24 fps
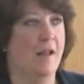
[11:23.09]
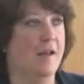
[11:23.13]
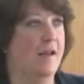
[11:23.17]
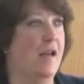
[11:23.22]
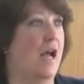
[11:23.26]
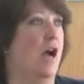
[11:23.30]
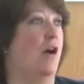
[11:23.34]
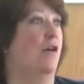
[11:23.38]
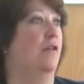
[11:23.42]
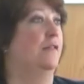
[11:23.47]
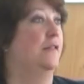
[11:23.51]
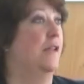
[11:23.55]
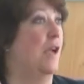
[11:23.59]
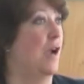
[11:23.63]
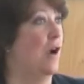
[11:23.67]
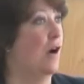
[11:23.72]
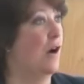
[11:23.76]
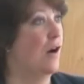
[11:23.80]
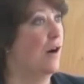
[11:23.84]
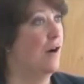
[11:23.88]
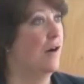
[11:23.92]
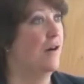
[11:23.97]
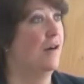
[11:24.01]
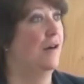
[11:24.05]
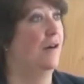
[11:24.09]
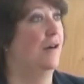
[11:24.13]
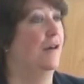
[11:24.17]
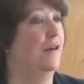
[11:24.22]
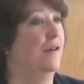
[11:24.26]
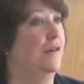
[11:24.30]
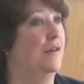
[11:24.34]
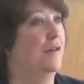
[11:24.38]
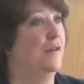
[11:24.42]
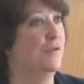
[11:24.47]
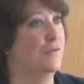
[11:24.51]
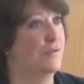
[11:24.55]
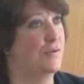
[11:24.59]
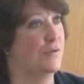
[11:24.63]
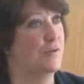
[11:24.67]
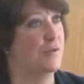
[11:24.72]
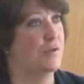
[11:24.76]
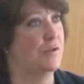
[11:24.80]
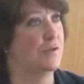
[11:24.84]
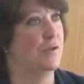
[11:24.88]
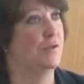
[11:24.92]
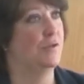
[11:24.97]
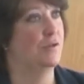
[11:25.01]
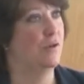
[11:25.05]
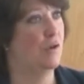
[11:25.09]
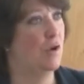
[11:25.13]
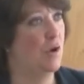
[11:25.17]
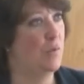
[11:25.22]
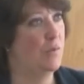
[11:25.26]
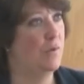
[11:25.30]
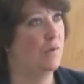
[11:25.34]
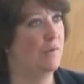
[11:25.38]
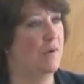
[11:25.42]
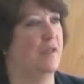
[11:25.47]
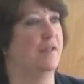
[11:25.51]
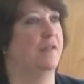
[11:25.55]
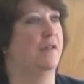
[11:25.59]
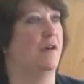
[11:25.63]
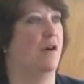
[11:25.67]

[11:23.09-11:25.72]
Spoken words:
Now, there are, of course, under copyright,